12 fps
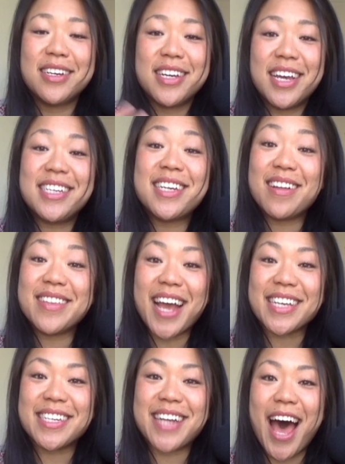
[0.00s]
Until
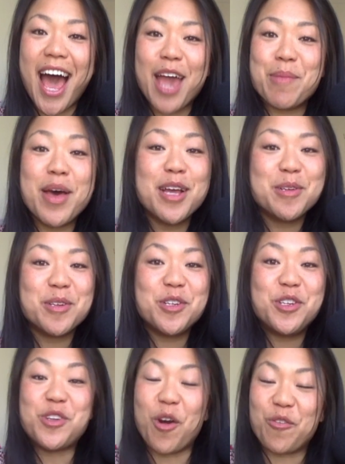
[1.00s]
next time,
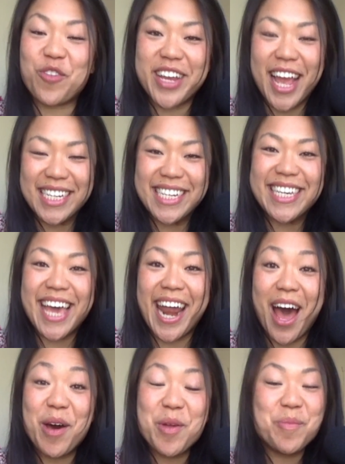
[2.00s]
don't forget to get
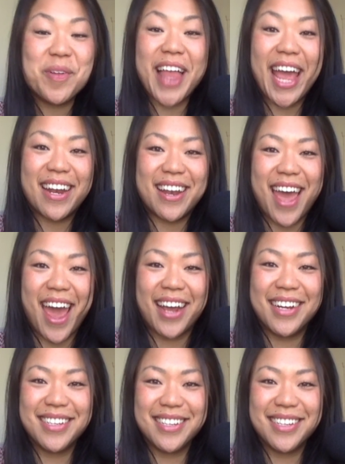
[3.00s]
out and play today.